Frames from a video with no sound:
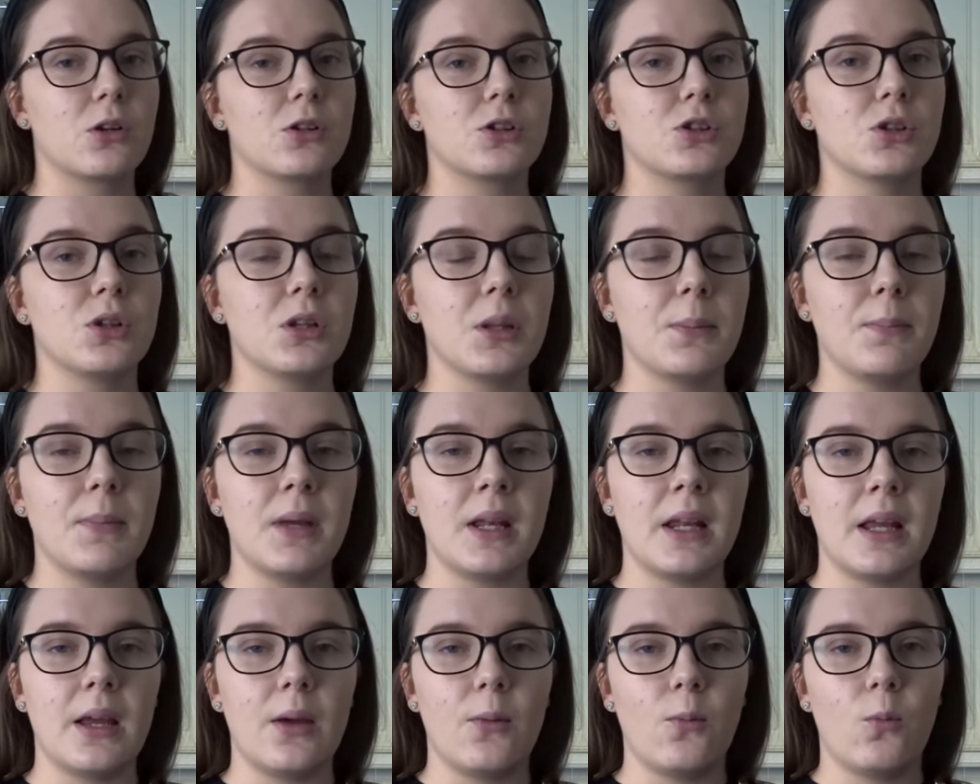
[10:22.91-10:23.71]
So at the
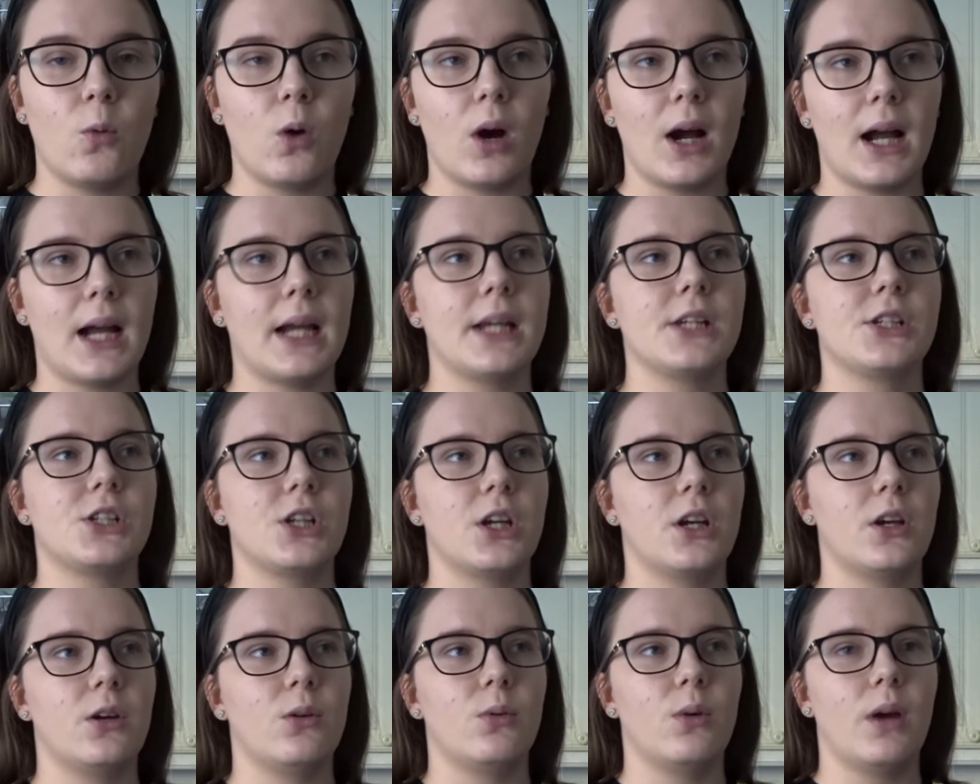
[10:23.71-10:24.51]
minute what I
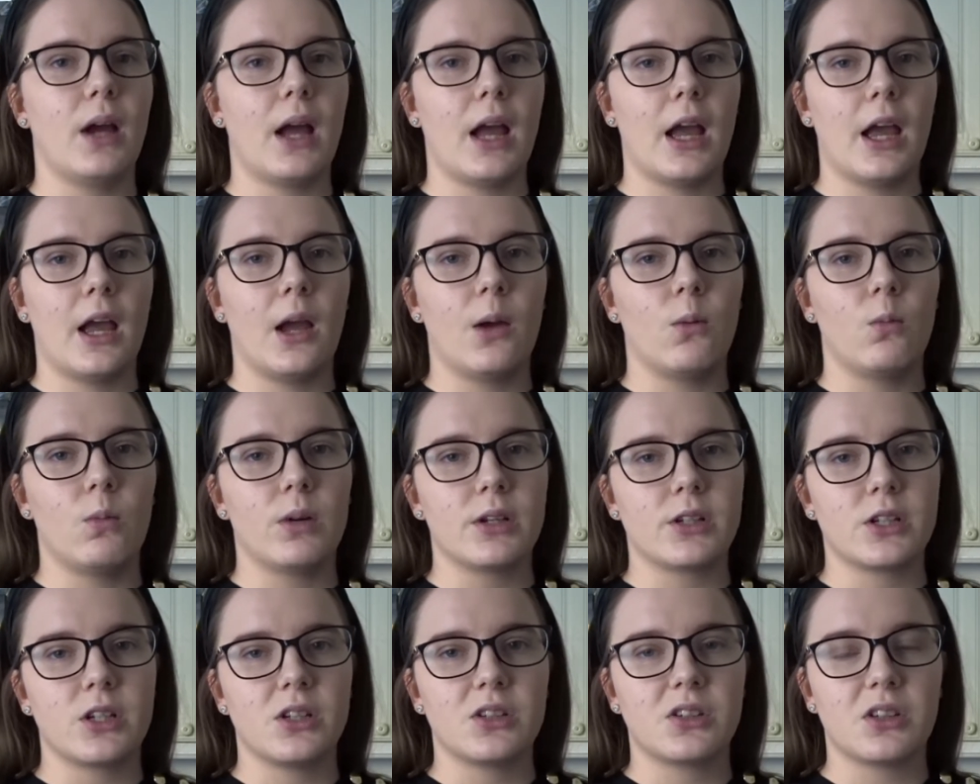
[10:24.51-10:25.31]
do,
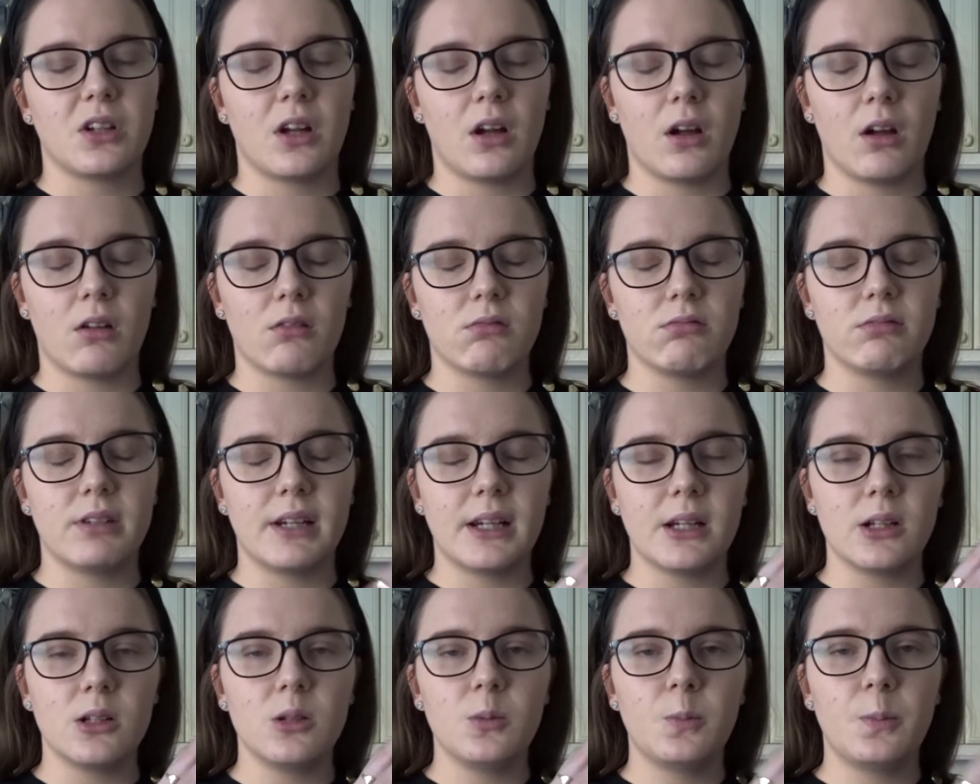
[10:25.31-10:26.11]
which is a
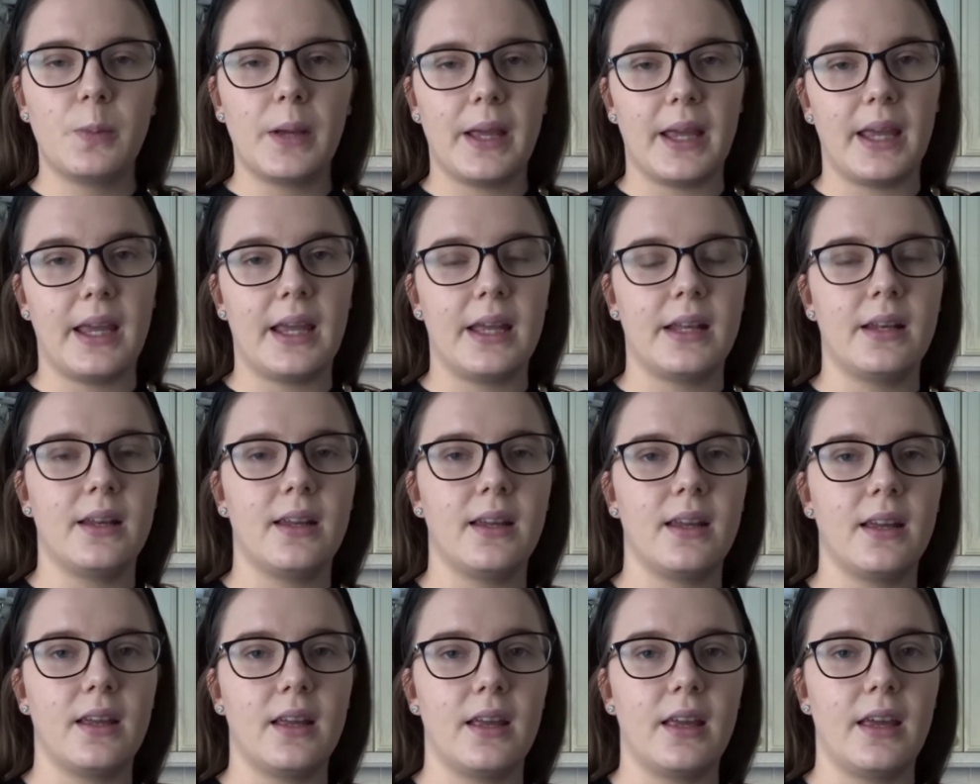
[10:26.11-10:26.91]
real
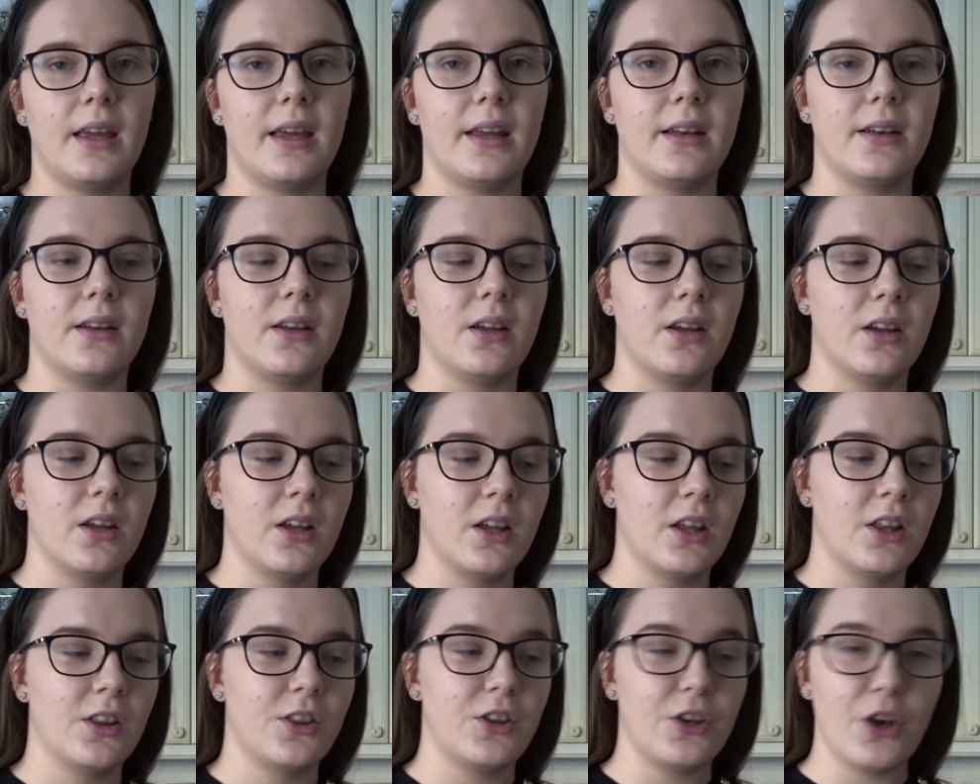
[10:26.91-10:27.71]
pain in
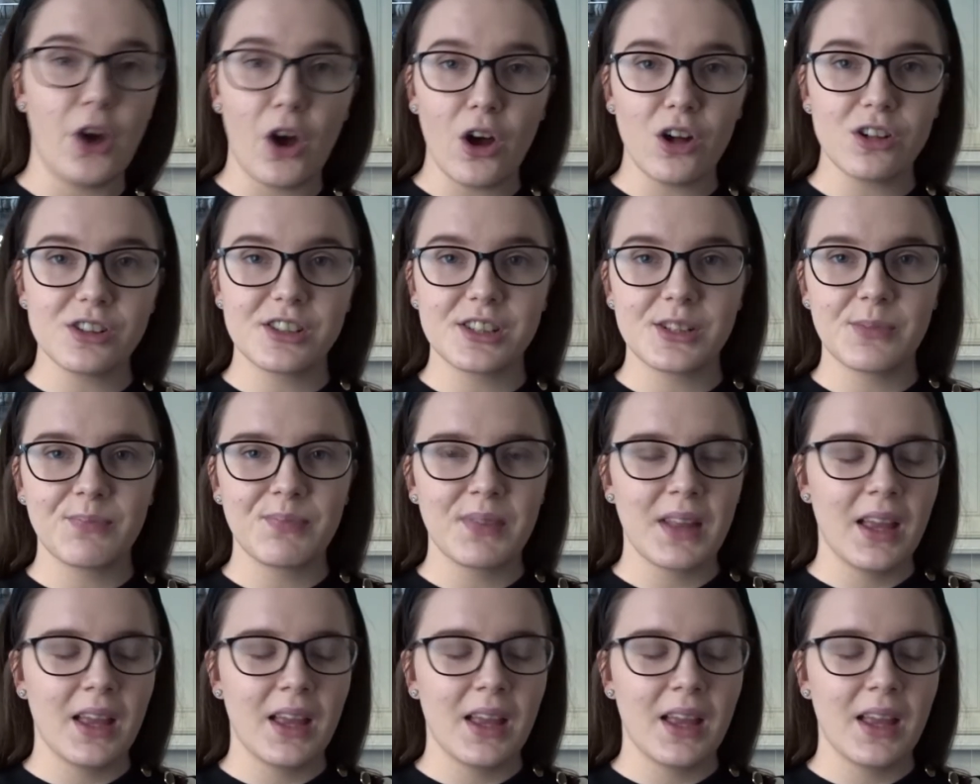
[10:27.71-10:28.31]
the arse,